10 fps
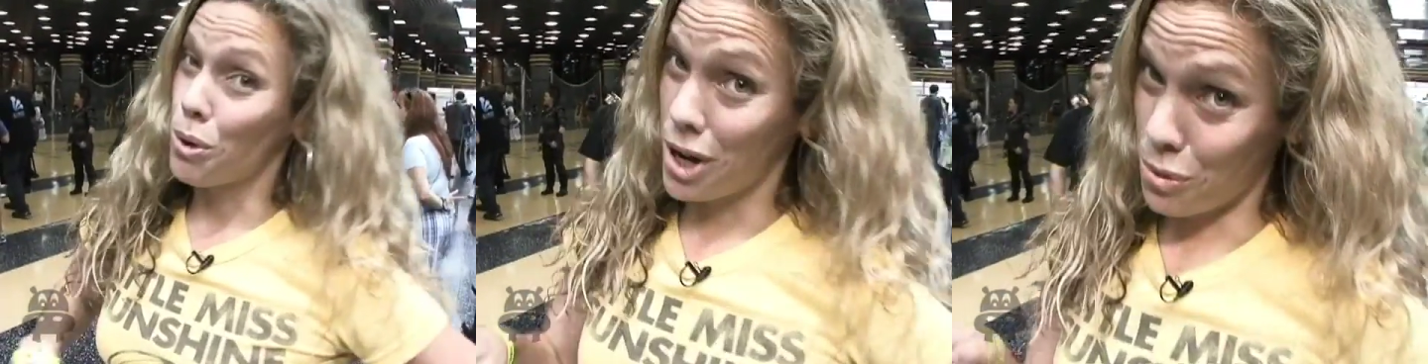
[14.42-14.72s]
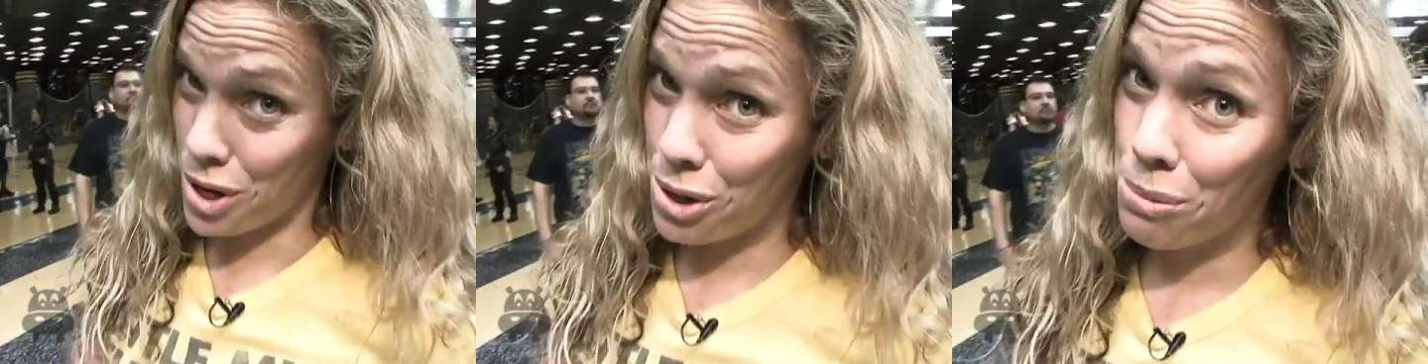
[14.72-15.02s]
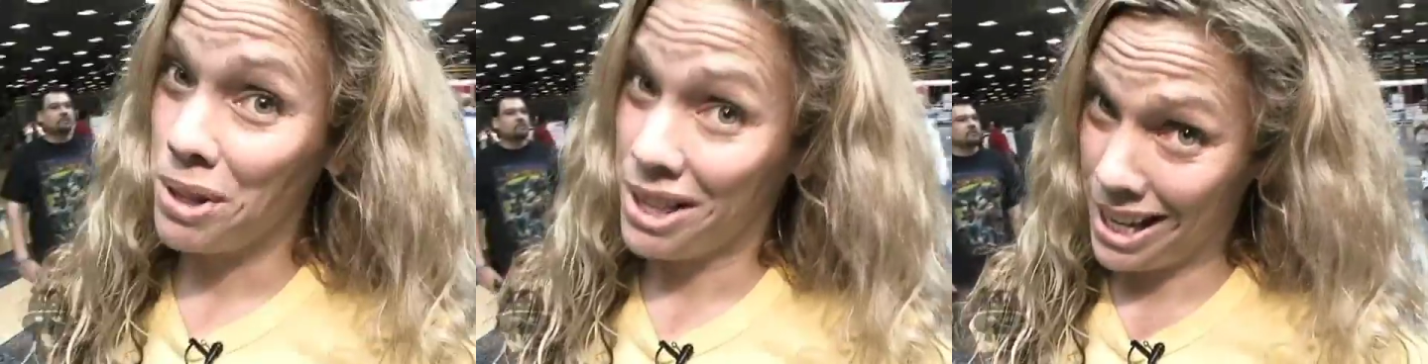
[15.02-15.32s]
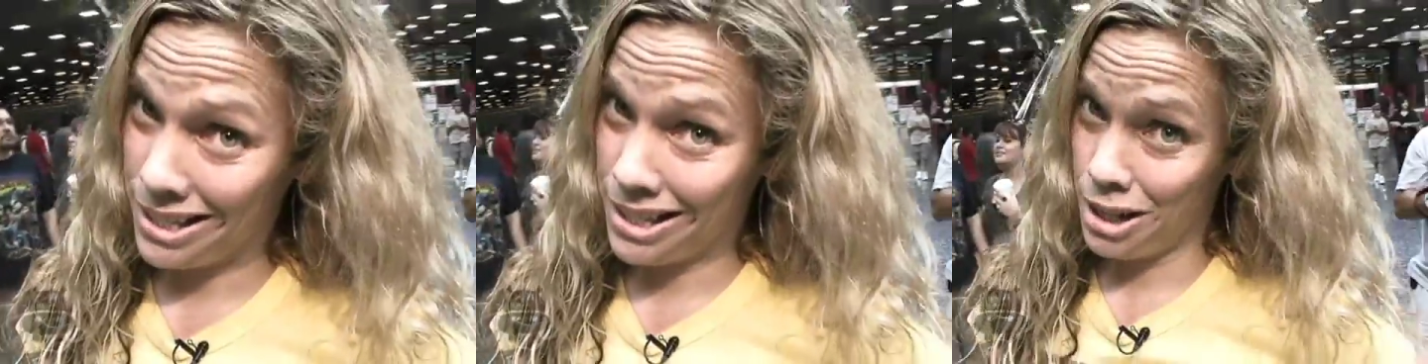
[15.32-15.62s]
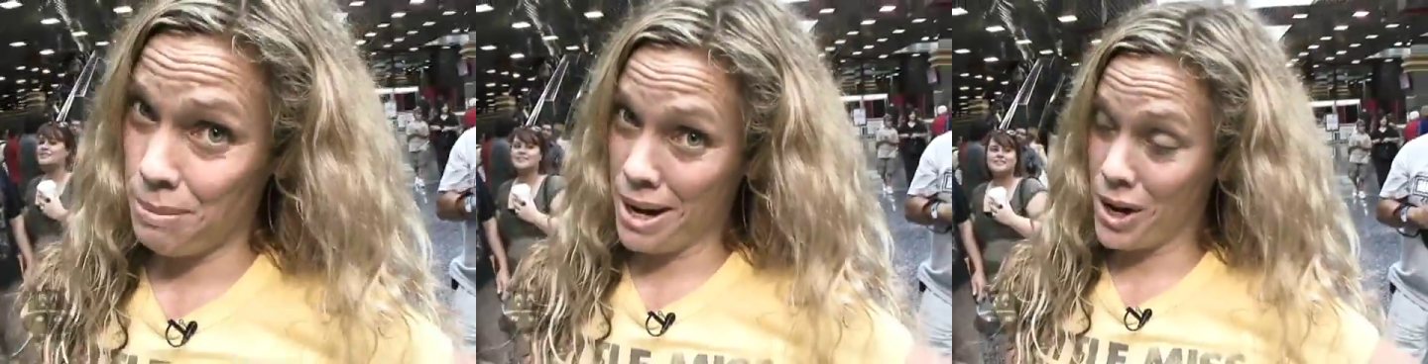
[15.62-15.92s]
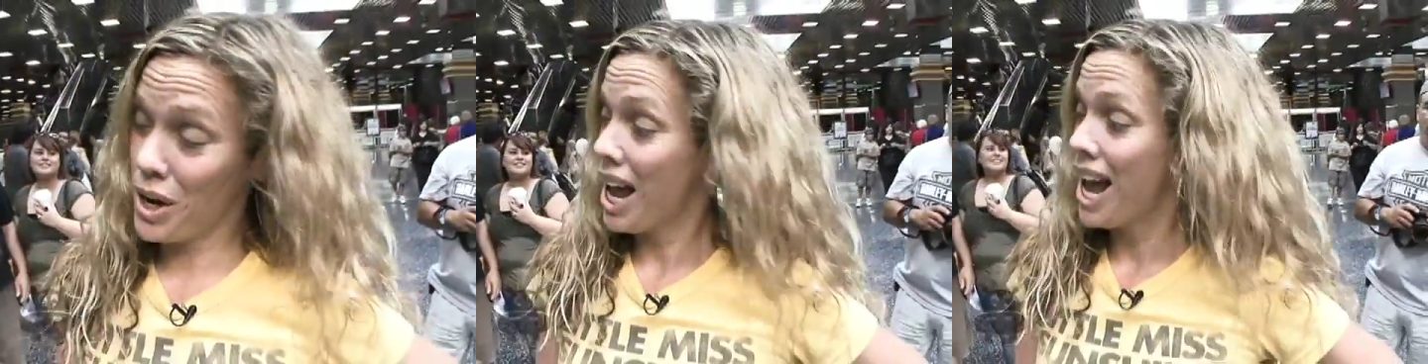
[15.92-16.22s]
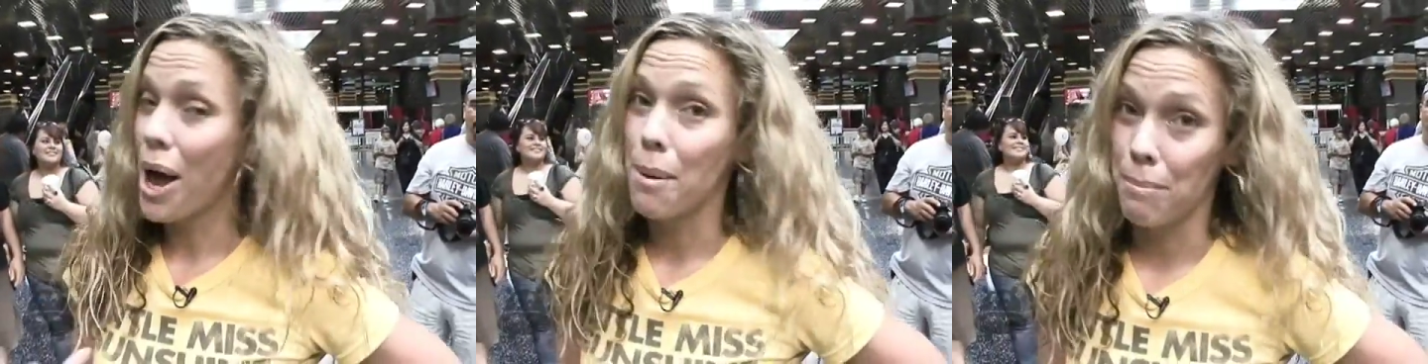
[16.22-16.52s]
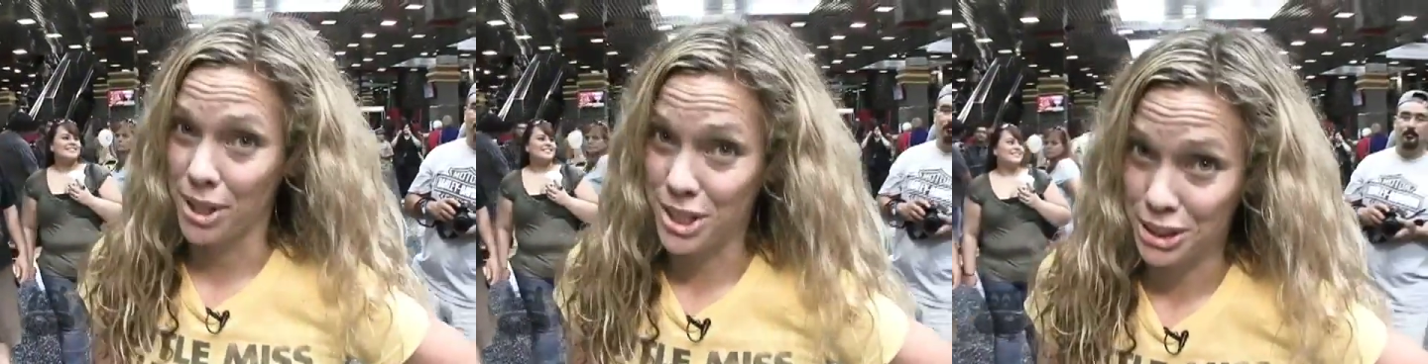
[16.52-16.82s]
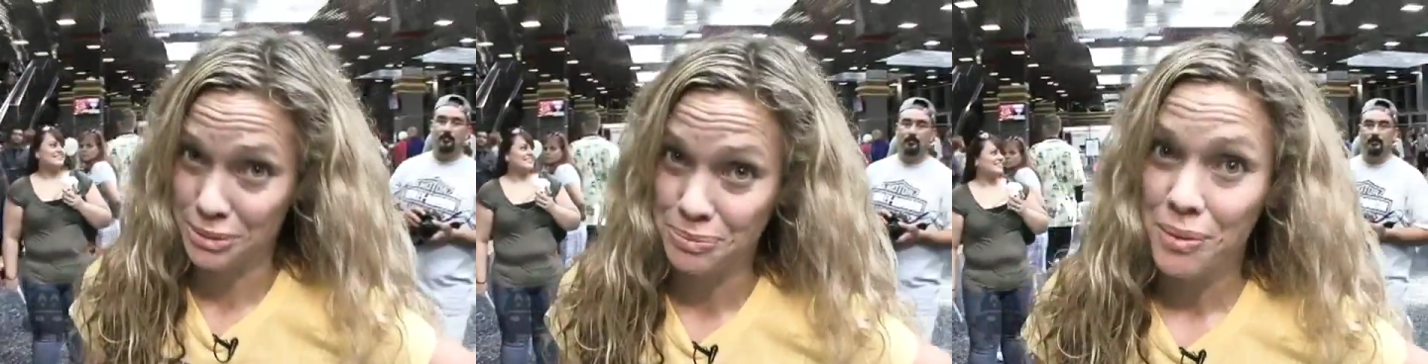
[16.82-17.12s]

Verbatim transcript: are you wondering what that's all about? Me too.